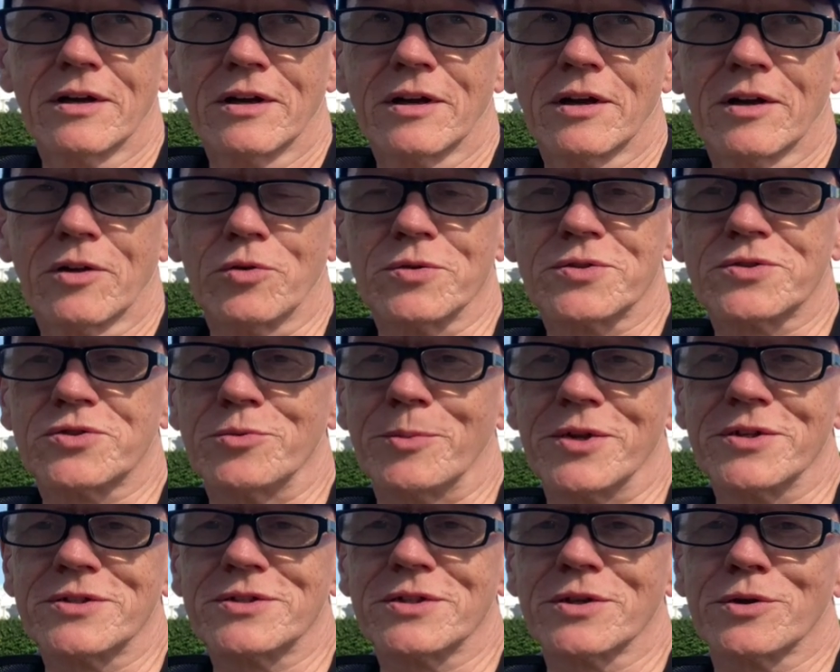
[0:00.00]
Closed 2
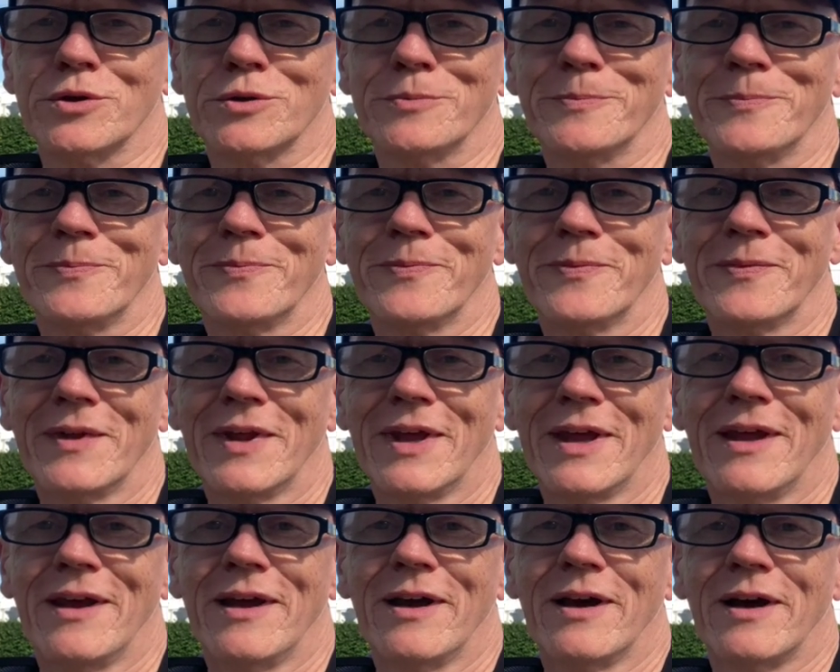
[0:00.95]
months ago,
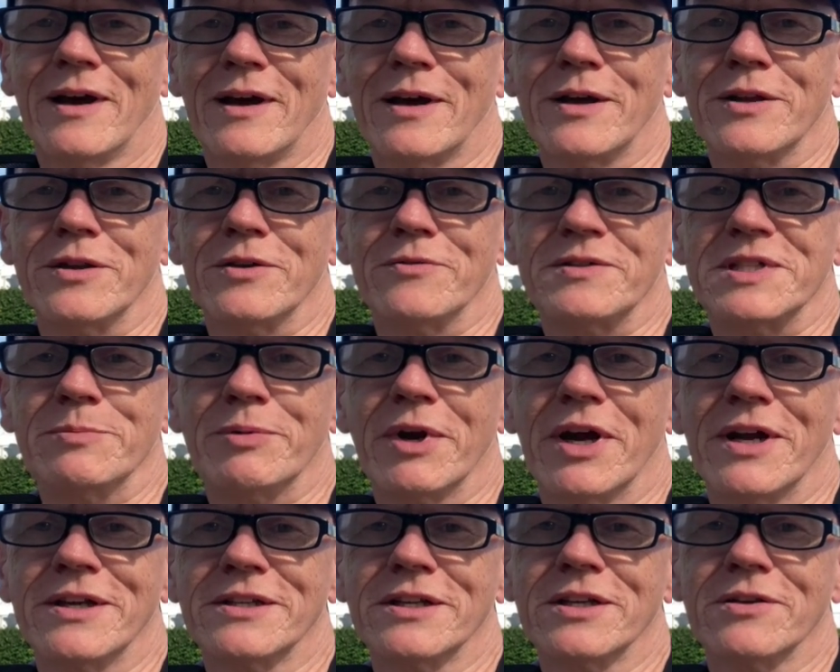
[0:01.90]
and they've
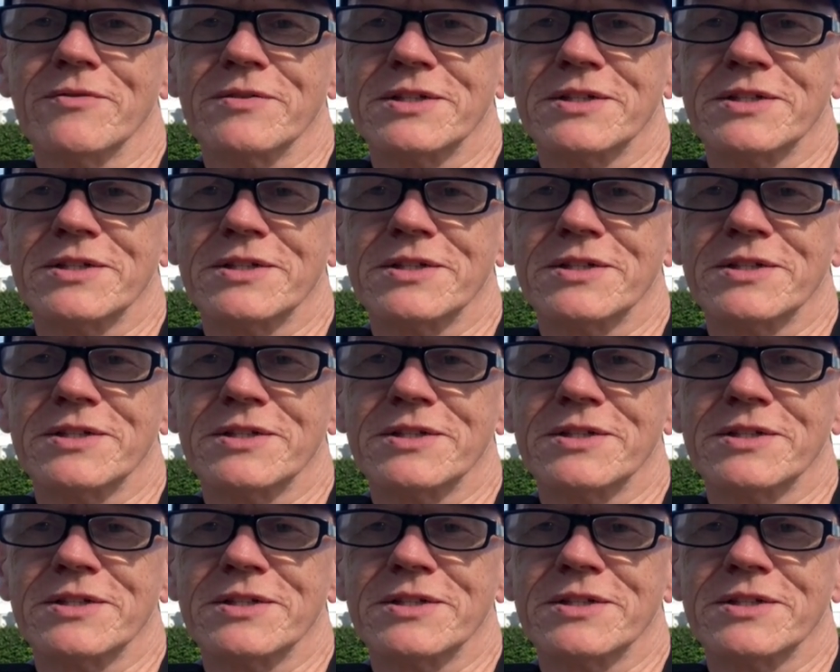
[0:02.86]
debranded it,